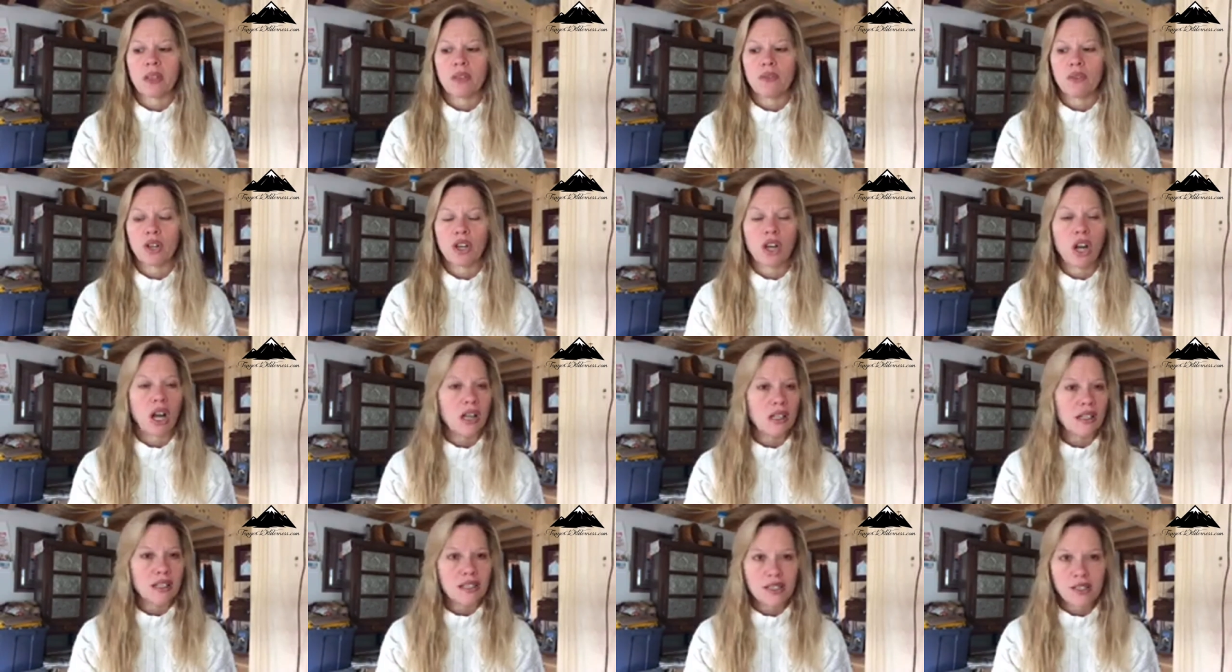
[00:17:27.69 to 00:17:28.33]

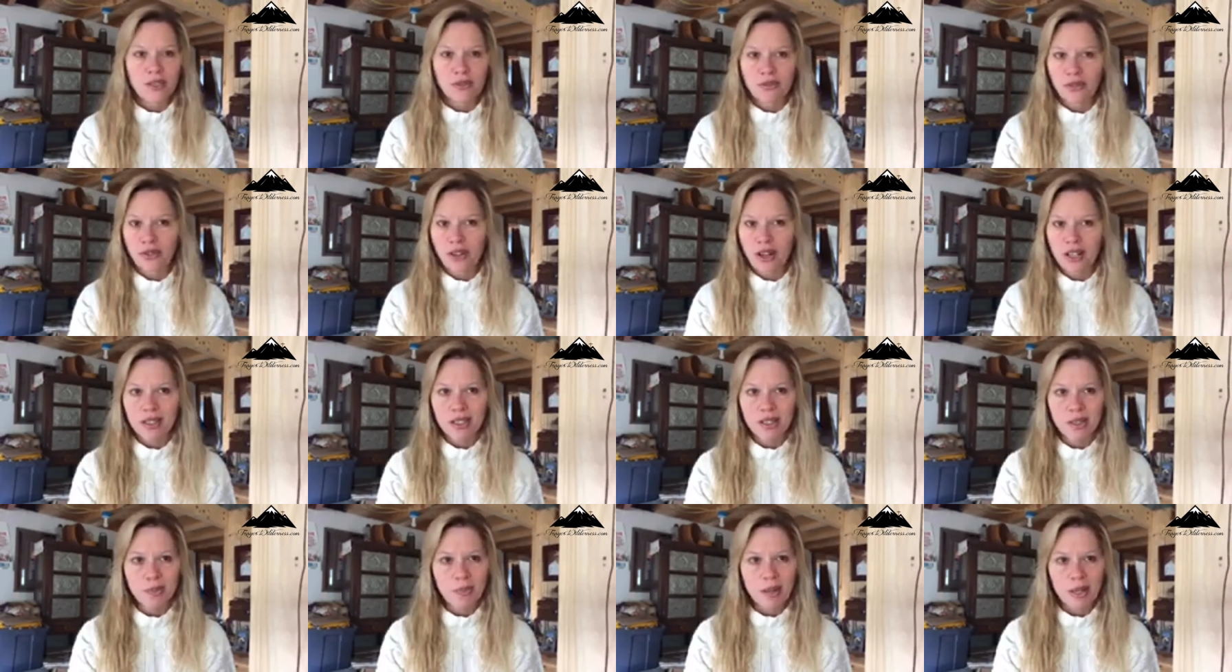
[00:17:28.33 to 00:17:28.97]
regardless if we're
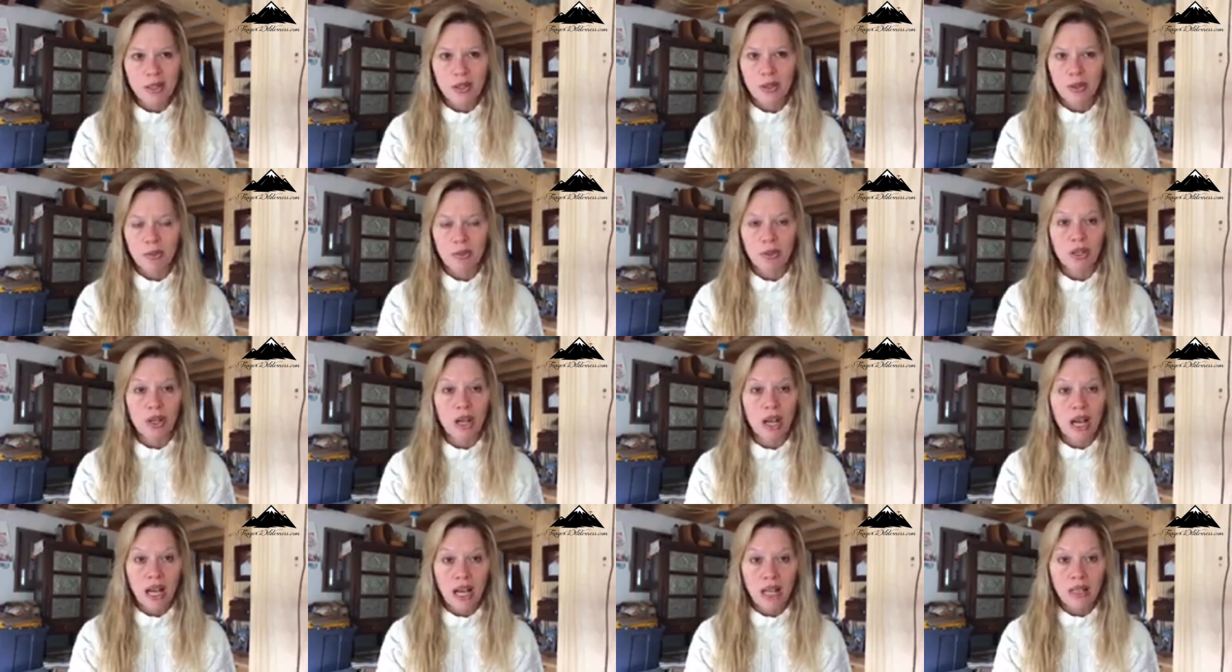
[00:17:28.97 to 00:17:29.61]
on the spectrum
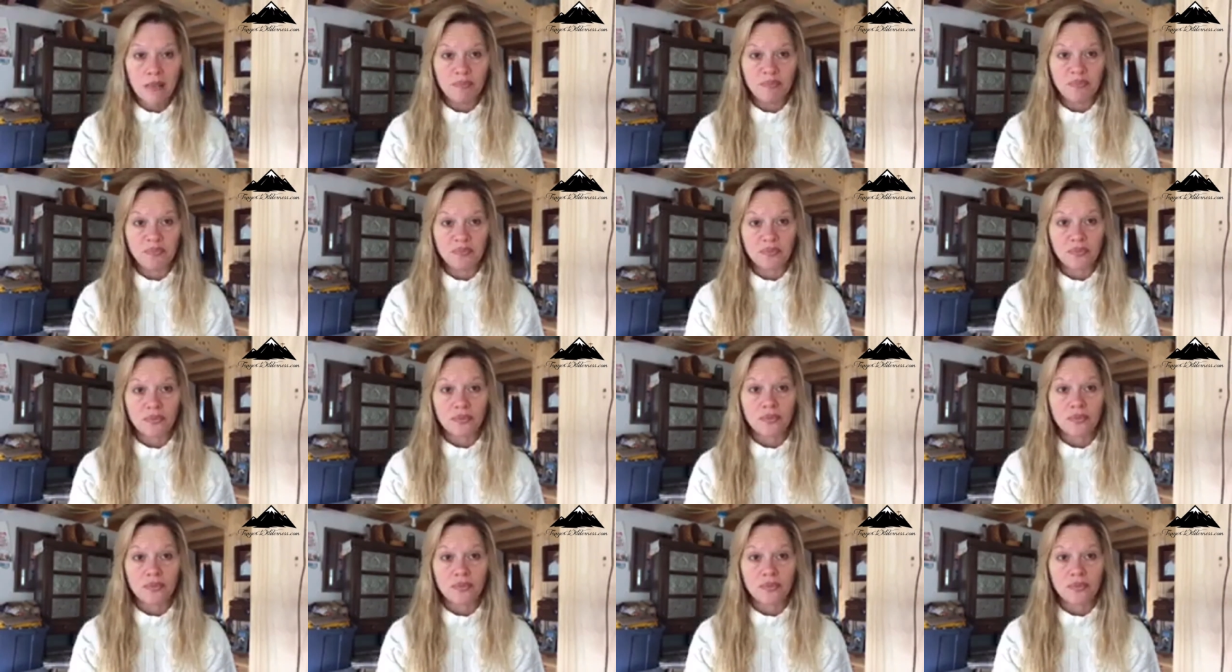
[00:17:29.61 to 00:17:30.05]
or not,